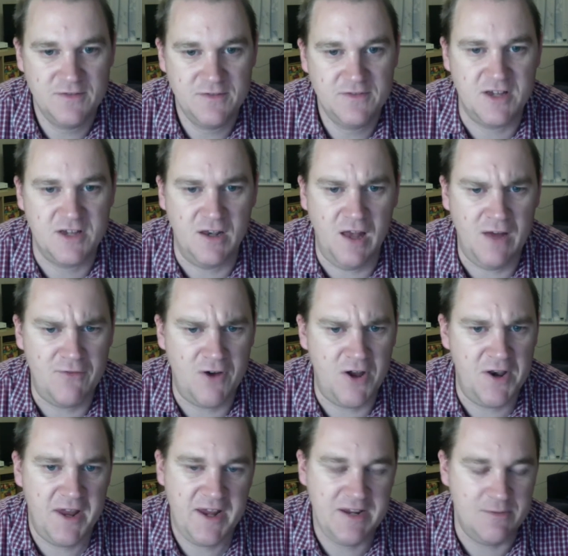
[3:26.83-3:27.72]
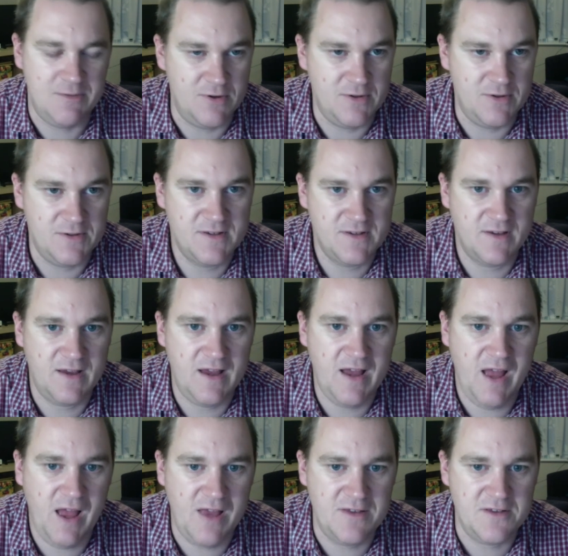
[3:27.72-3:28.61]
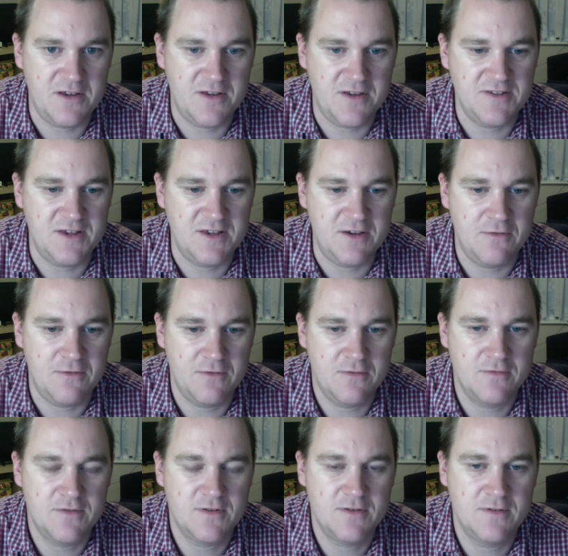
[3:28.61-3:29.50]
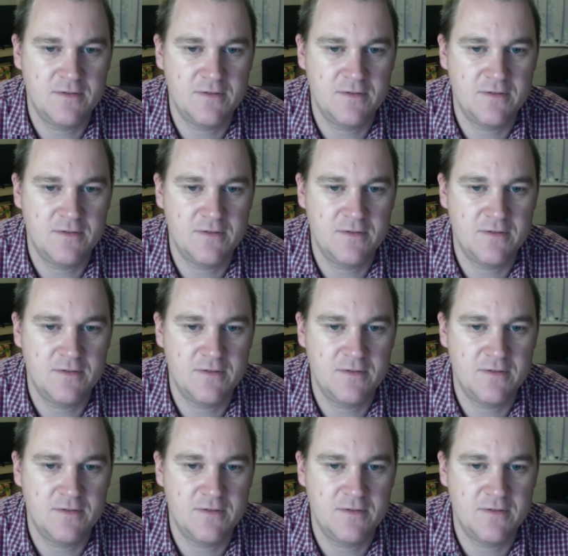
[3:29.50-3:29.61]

to love our neighbours as ourselves.